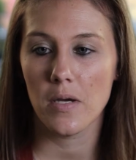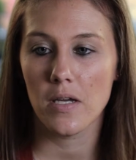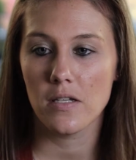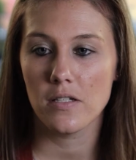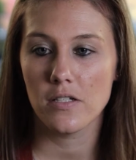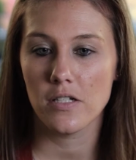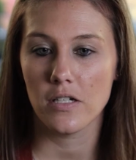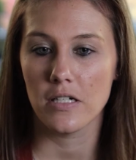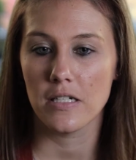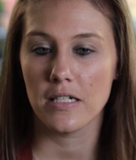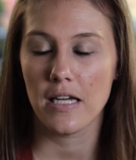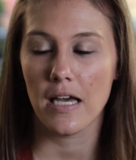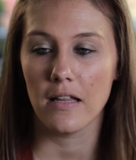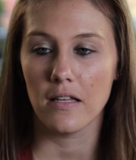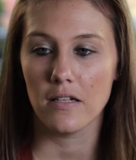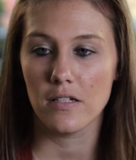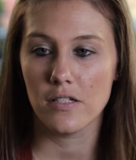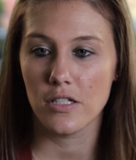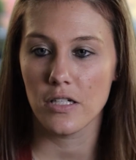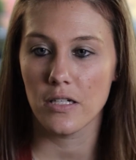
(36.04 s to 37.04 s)

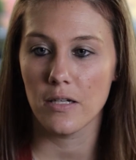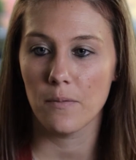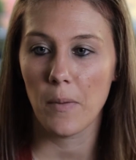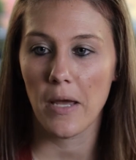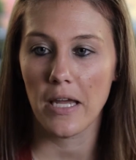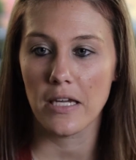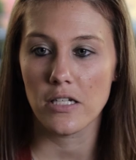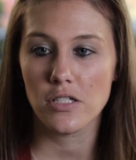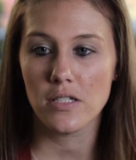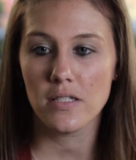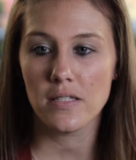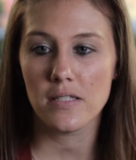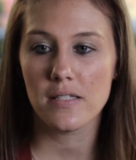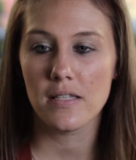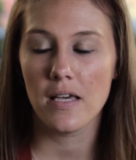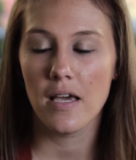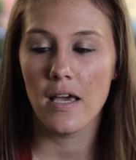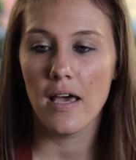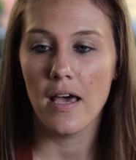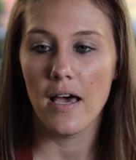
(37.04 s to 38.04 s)
gerontology patients,
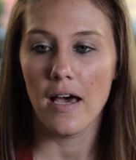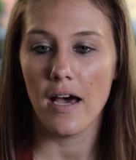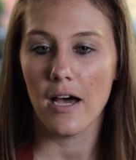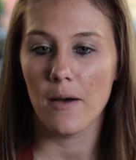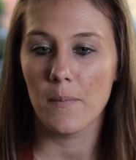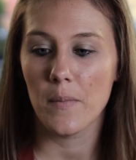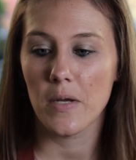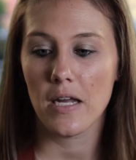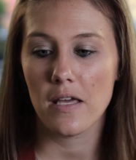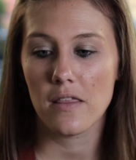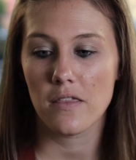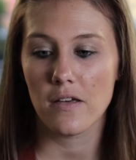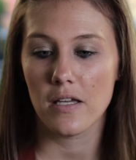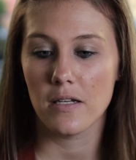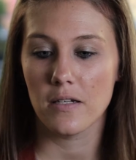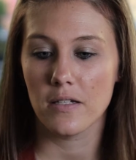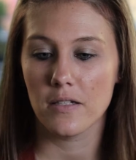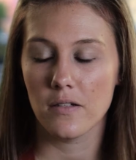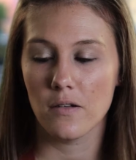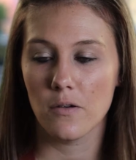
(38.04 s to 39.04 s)
and I
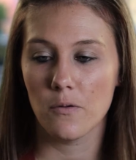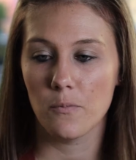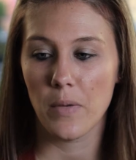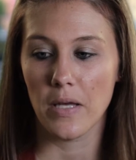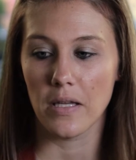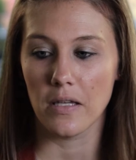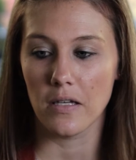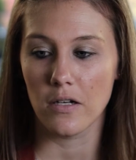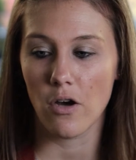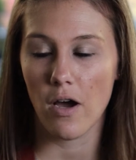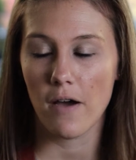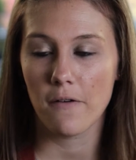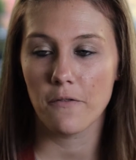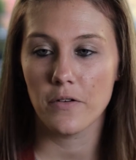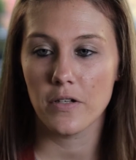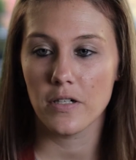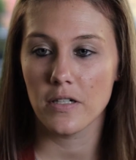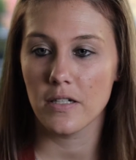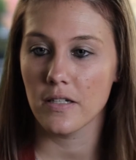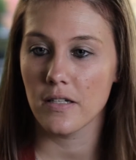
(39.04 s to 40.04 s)
thought Bellin
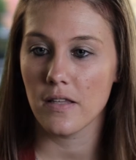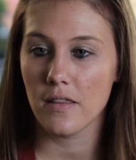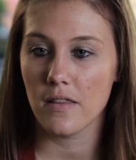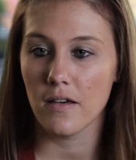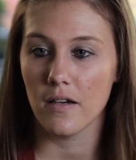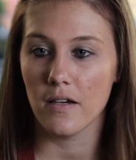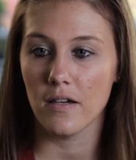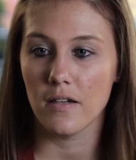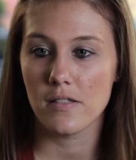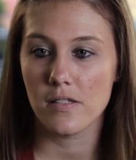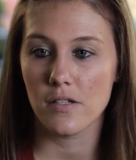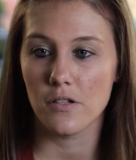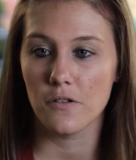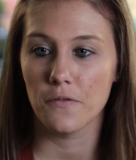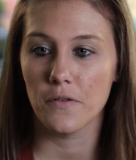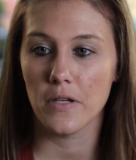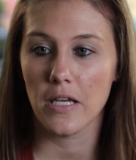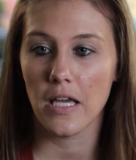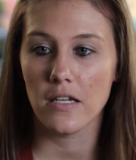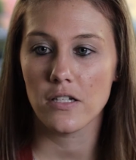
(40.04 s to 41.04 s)
offered the
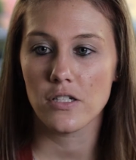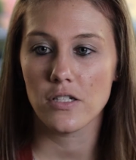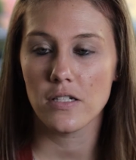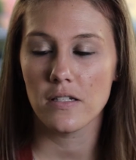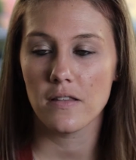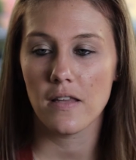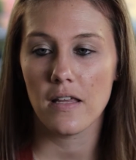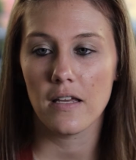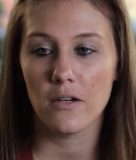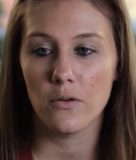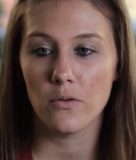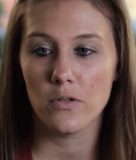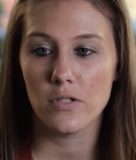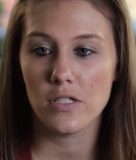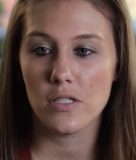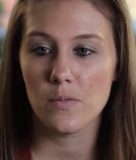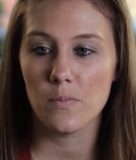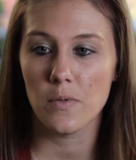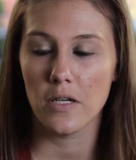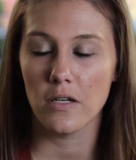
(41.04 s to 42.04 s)
certification, that it would
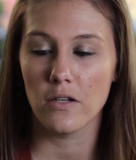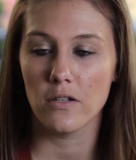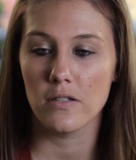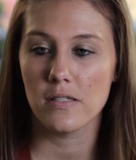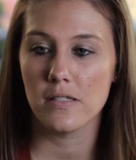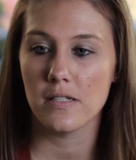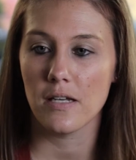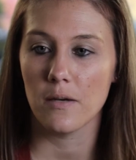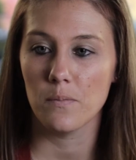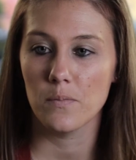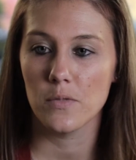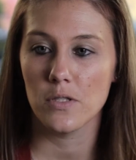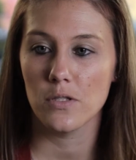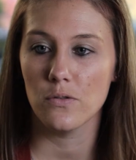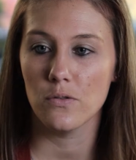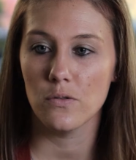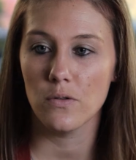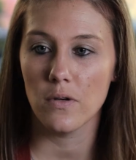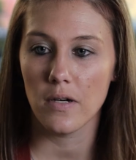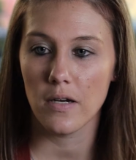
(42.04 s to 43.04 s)
just be a good step
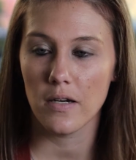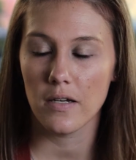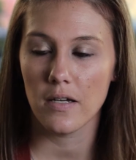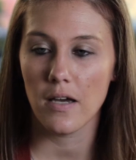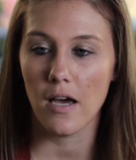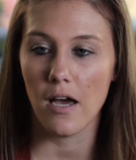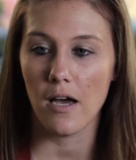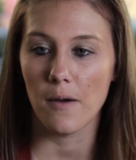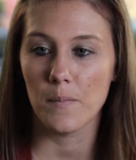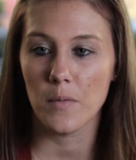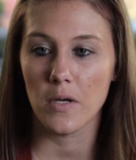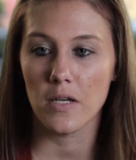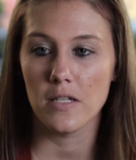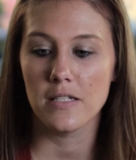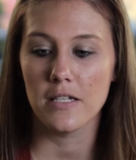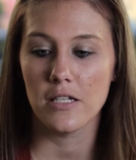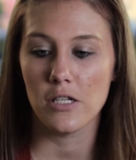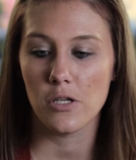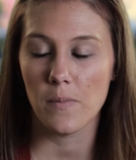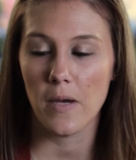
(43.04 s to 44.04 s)
to
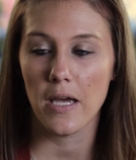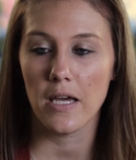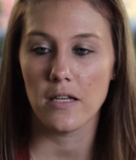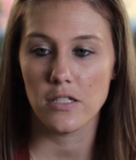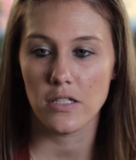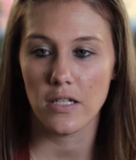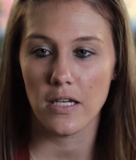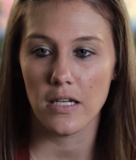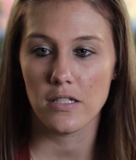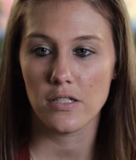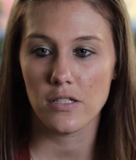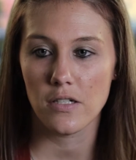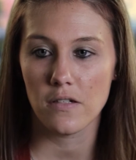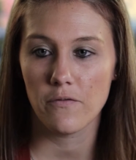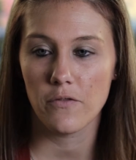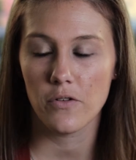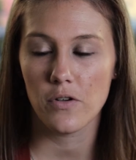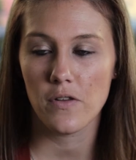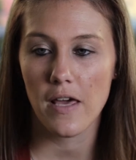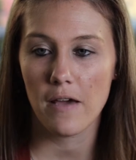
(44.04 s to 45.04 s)
continue my education
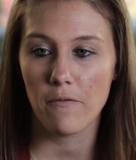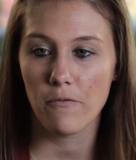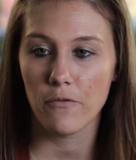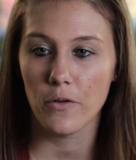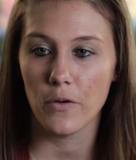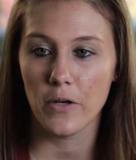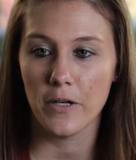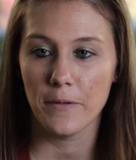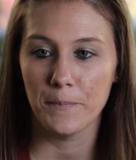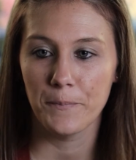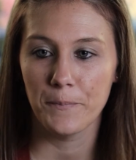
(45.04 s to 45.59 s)
for that floor.